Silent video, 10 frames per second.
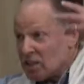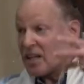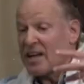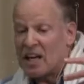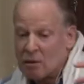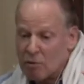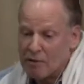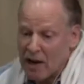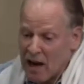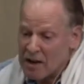the kingdom of
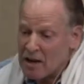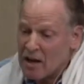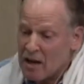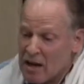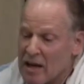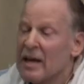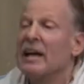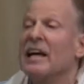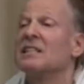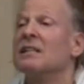God,
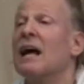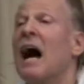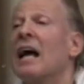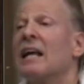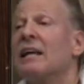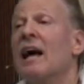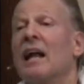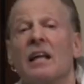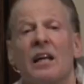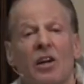it's not
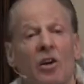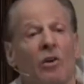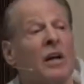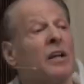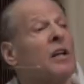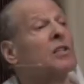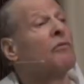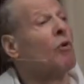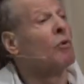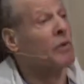yet here in its
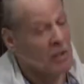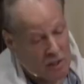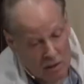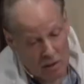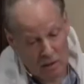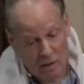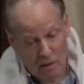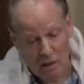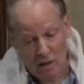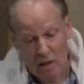fullness.
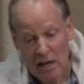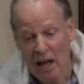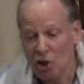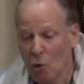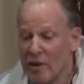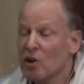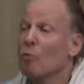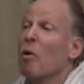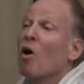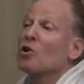It's only here
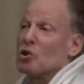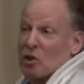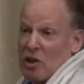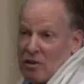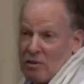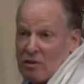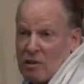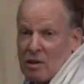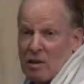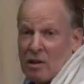partially.
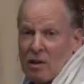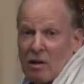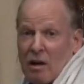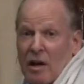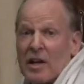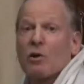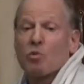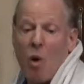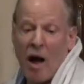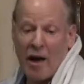And here's
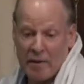why.